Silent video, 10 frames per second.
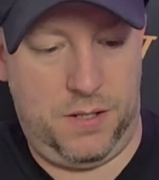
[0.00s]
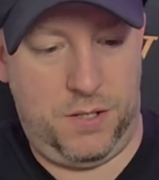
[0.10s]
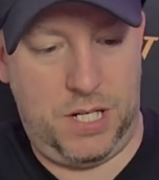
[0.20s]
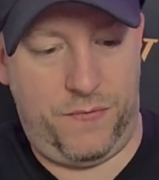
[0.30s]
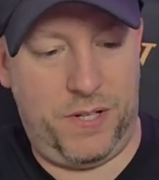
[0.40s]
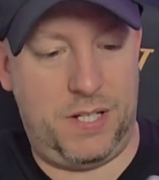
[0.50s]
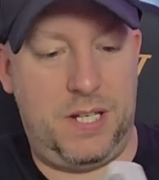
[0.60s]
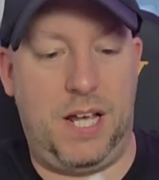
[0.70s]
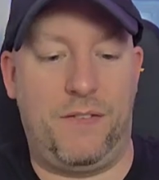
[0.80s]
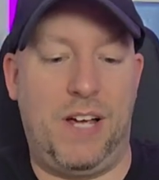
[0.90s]
just for the
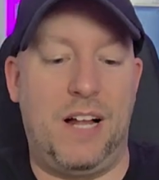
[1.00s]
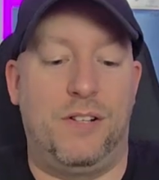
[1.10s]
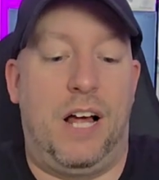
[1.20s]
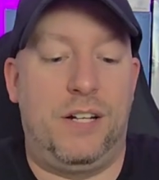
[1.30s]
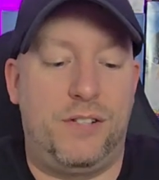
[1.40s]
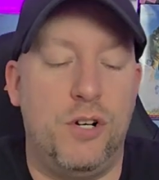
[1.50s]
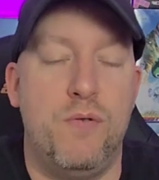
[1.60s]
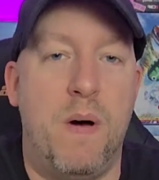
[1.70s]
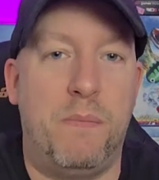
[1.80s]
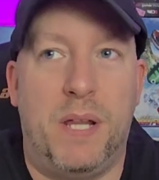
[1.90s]
sake of it. I do
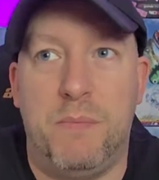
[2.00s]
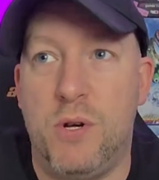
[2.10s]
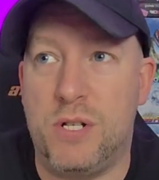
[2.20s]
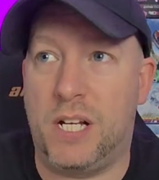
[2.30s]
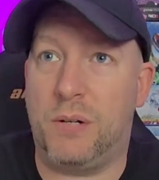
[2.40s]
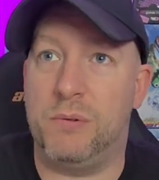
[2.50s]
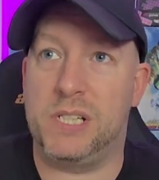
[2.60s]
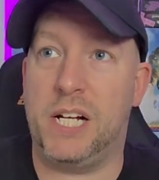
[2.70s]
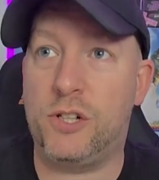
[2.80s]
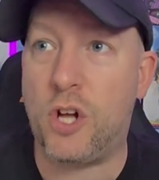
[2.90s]
remember the music was like